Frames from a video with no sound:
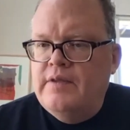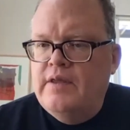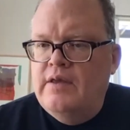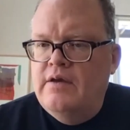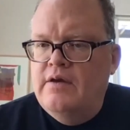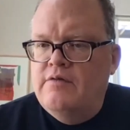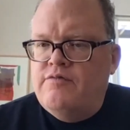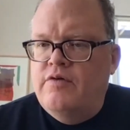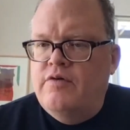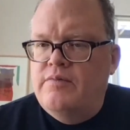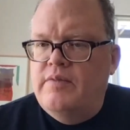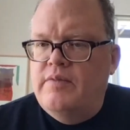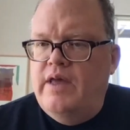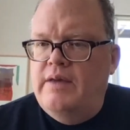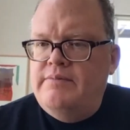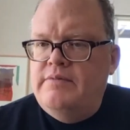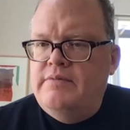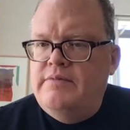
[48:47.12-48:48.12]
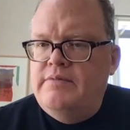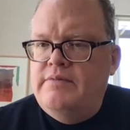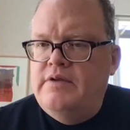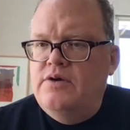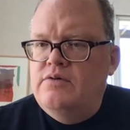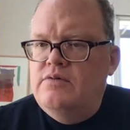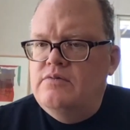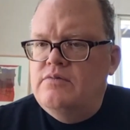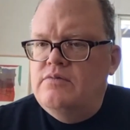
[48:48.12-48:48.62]
From
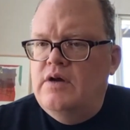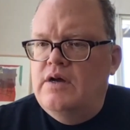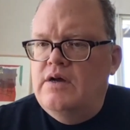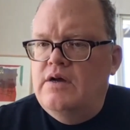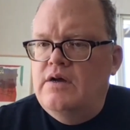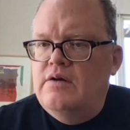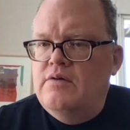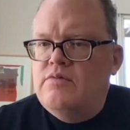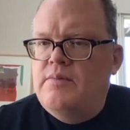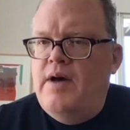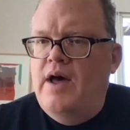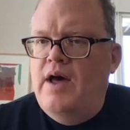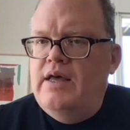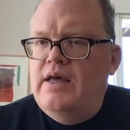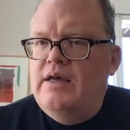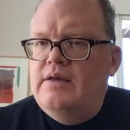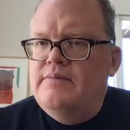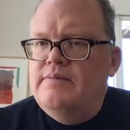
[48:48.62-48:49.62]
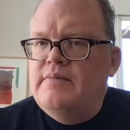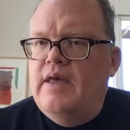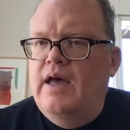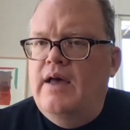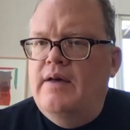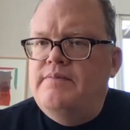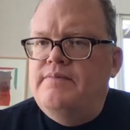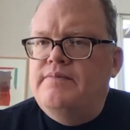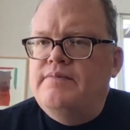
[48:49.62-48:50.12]
M.W.
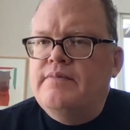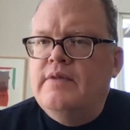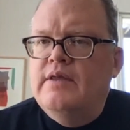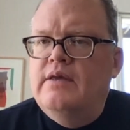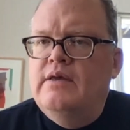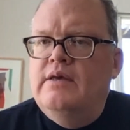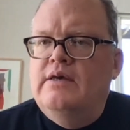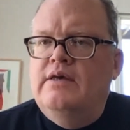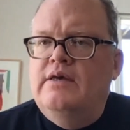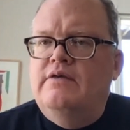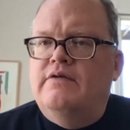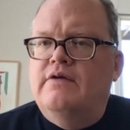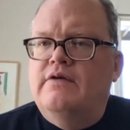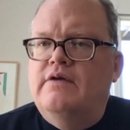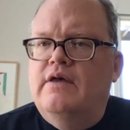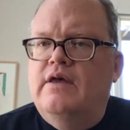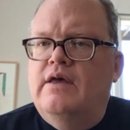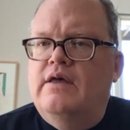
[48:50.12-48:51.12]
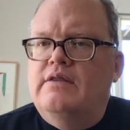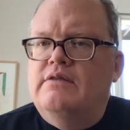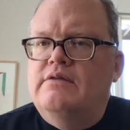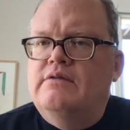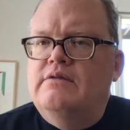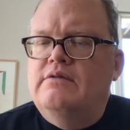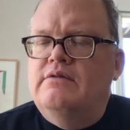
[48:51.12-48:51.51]
Ramana, he said,